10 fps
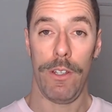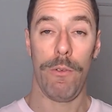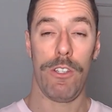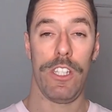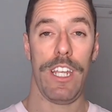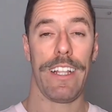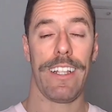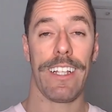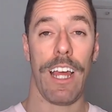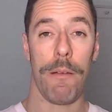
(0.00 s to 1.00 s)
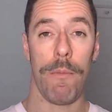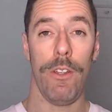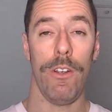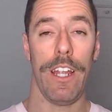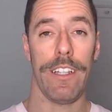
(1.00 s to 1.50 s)
the athlete can
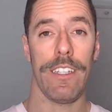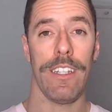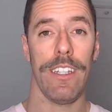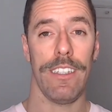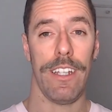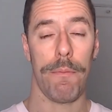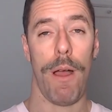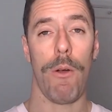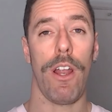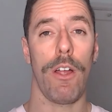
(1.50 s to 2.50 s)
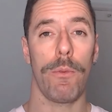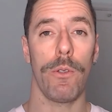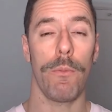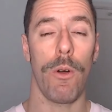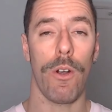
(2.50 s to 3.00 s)
modulate their power output
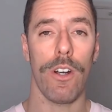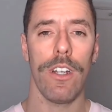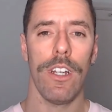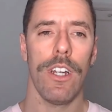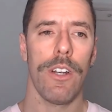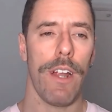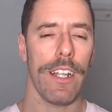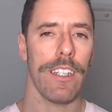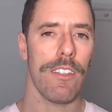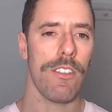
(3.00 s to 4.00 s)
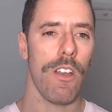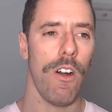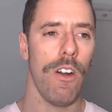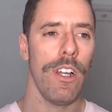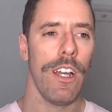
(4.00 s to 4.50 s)
more, right? And
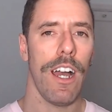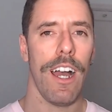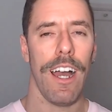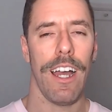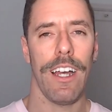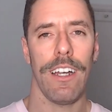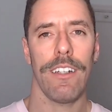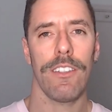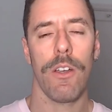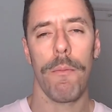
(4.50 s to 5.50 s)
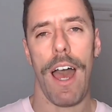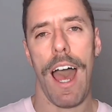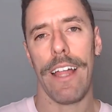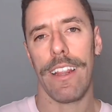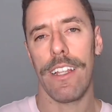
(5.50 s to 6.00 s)
so some
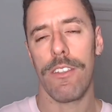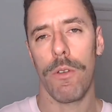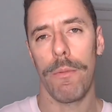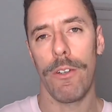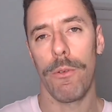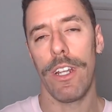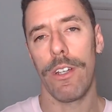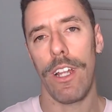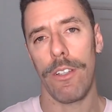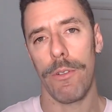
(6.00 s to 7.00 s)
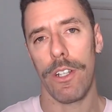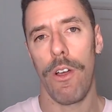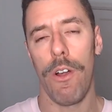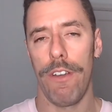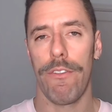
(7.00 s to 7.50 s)
athletes will be really good at
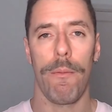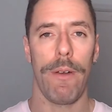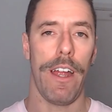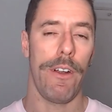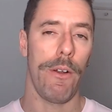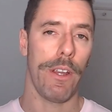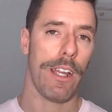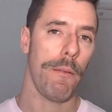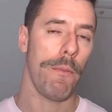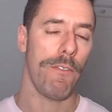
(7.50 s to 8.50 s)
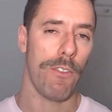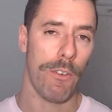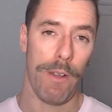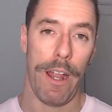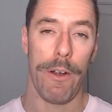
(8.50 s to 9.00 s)
recovery from
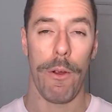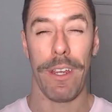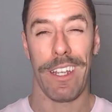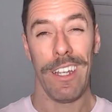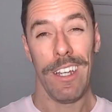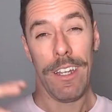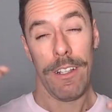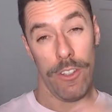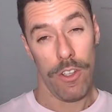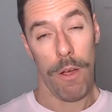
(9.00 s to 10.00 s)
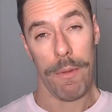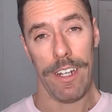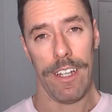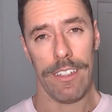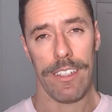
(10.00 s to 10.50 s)
aerobic dominant